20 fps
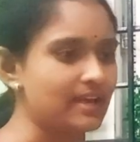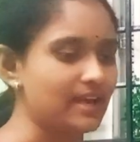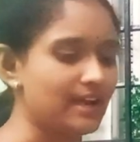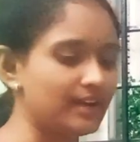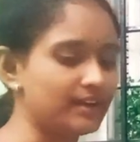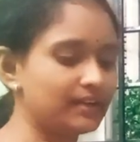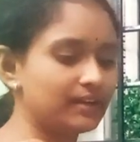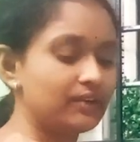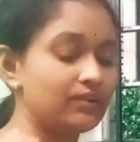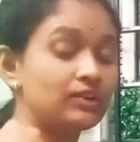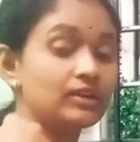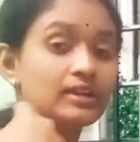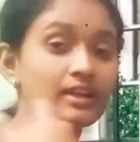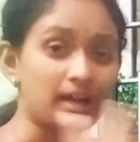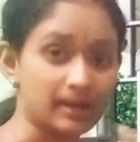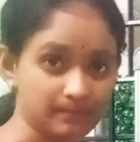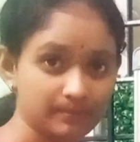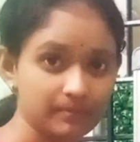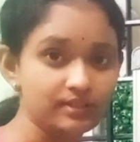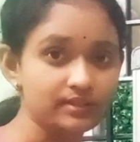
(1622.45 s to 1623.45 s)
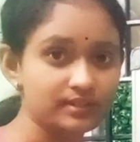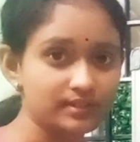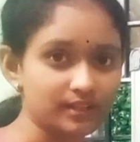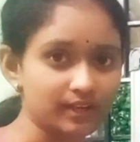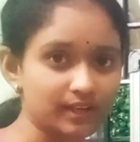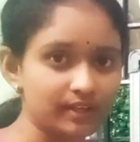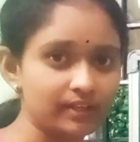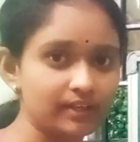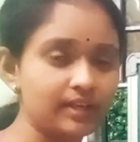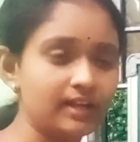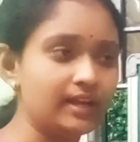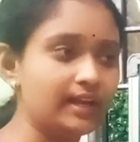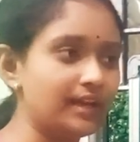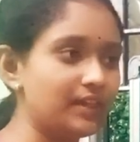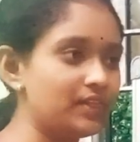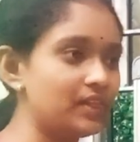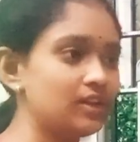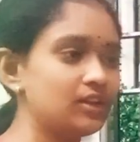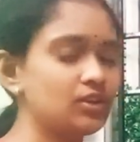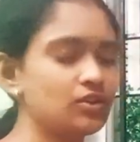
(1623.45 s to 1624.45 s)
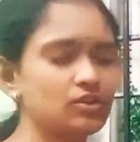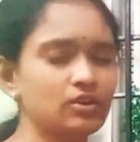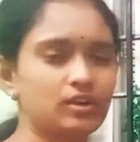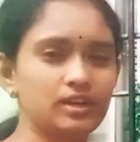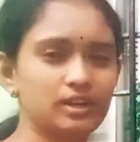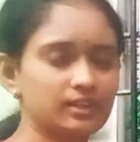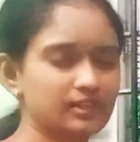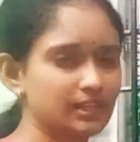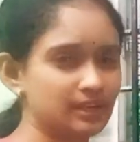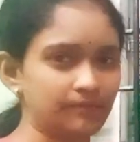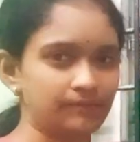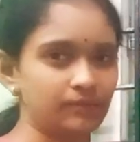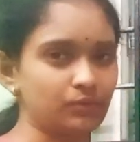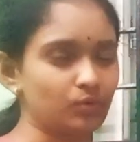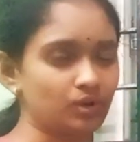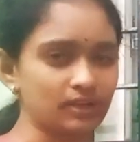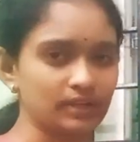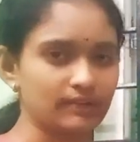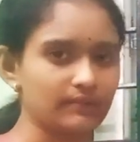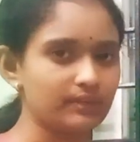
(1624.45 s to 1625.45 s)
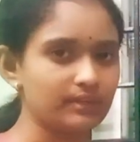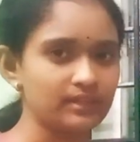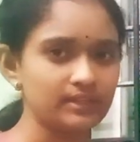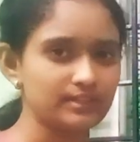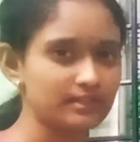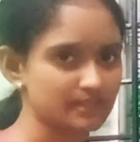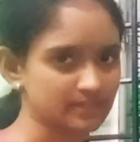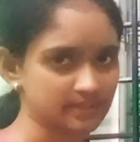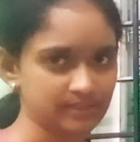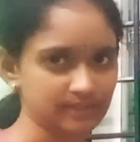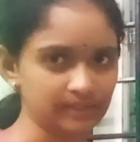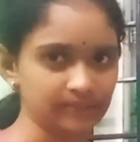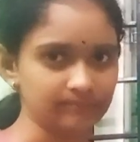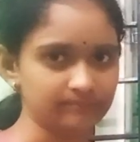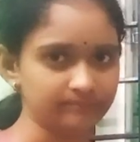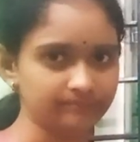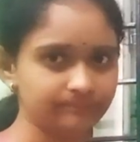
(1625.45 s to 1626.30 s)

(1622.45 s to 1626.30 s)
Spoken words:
and then he will come inside, and then he's gonna theft whatever it is there.